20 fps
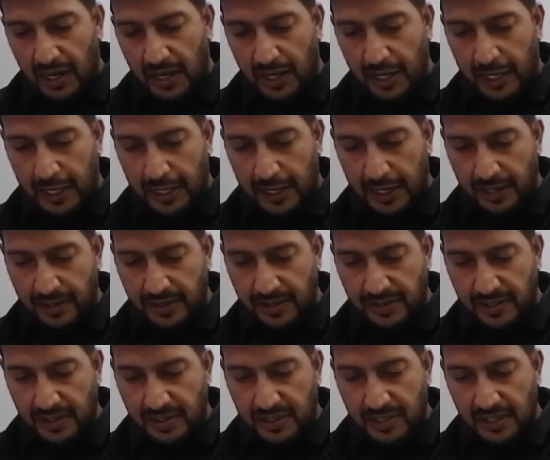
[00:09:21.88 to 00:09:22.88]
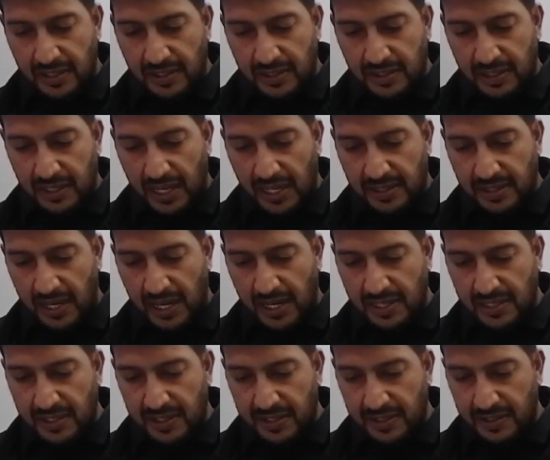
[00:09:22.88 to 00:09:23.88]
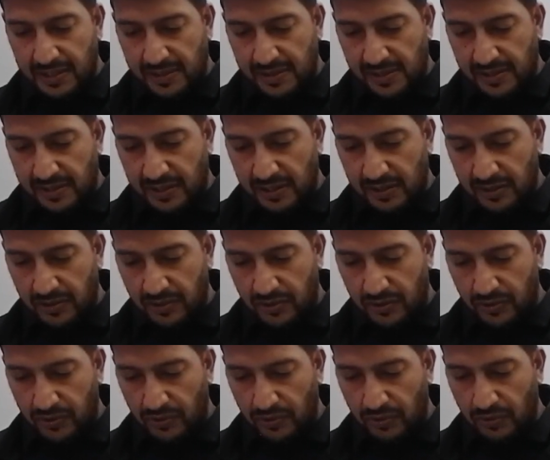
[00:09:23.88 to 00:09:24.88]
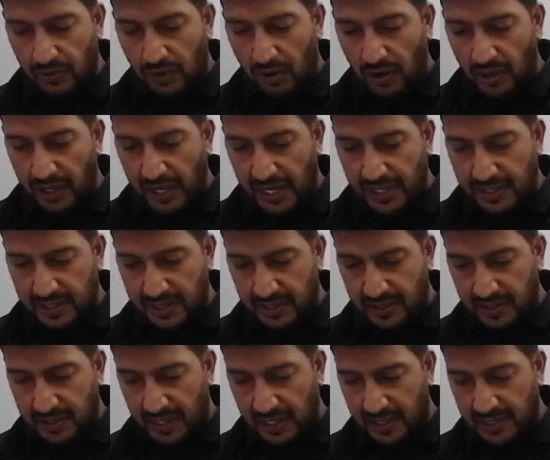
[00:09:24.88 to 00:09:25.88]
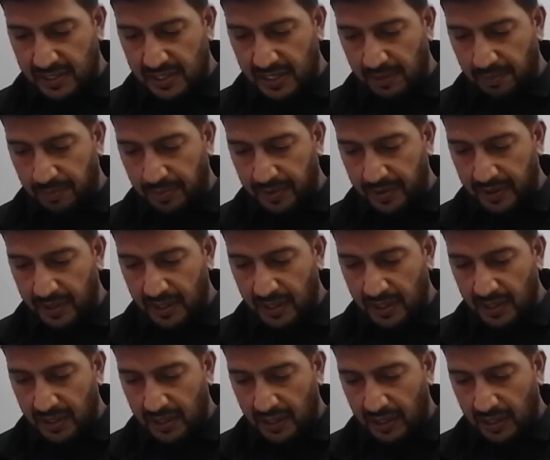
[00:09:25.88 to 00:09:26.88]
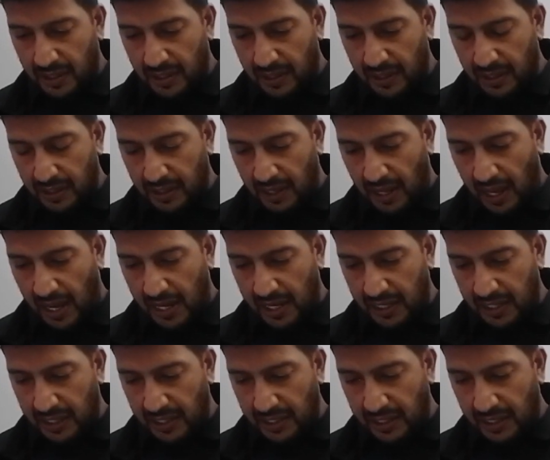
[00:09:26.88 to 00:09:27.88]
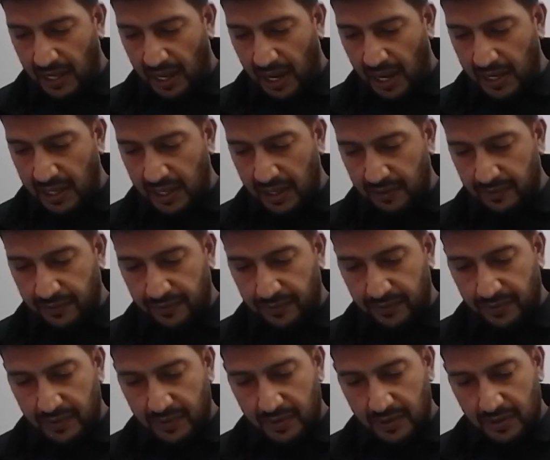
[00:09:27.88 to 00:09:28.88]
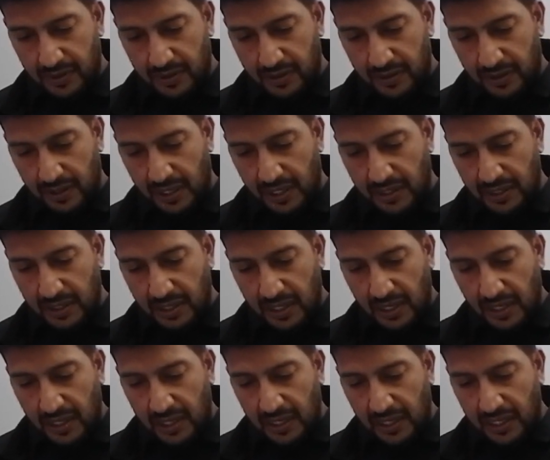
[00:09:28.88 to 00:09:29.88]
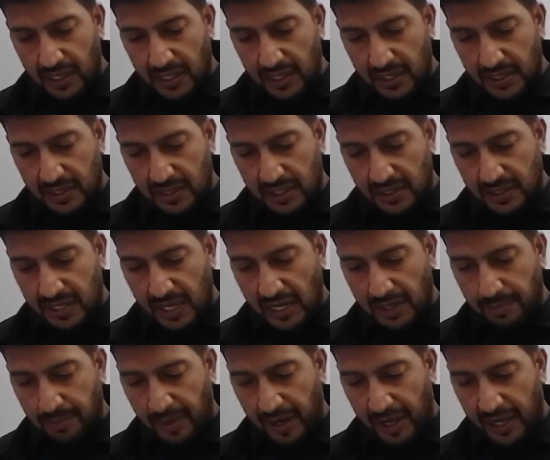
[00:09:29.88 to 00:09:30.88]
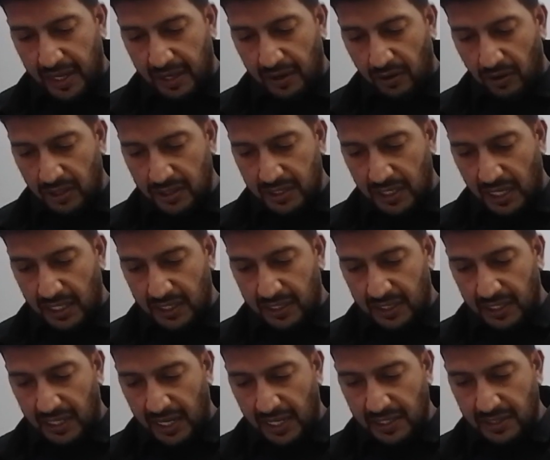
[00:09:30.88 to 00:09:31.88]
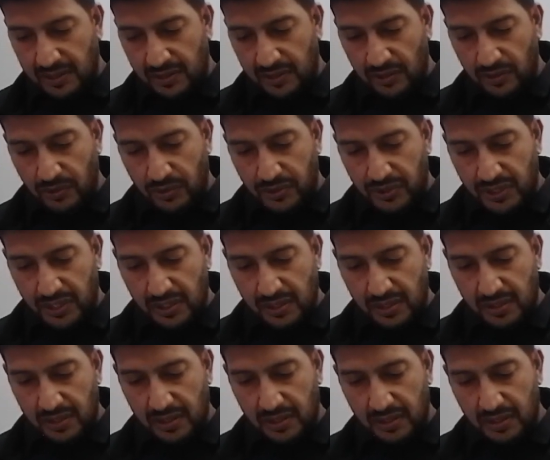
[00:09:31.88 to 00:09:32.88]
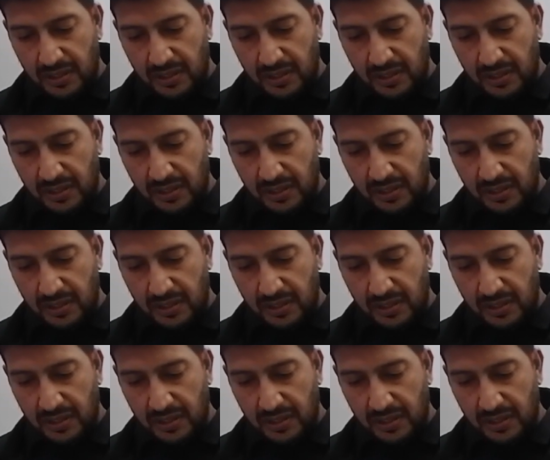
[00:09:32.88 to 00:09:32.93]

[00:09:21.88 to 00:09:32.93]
Uh, resistance, it has excellent resistance to all acids except uh, I and IF, right? It is attacked by hot alkaline solutions.